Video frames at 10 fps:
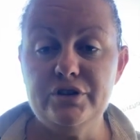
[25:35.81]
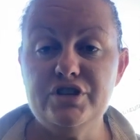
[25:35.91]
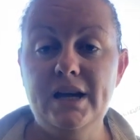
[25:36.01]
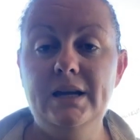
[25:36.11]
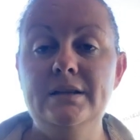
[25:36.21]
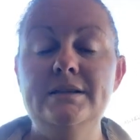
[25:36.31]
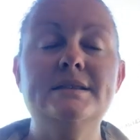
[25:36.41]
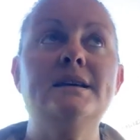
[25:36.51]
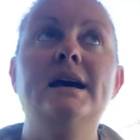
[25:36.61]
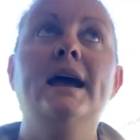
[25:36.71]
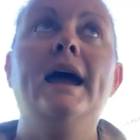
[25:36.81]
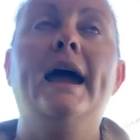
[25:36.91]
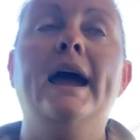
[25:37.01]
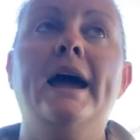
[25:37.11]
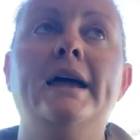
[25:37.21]
own chickens.
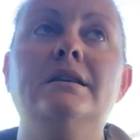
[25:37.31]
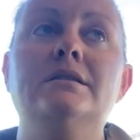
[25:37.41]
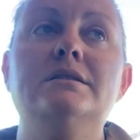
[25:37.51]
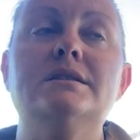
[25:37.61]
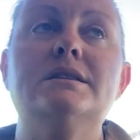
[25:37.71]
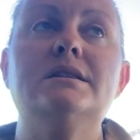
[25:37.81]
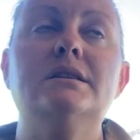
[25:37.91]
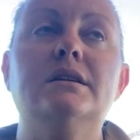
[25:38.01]
And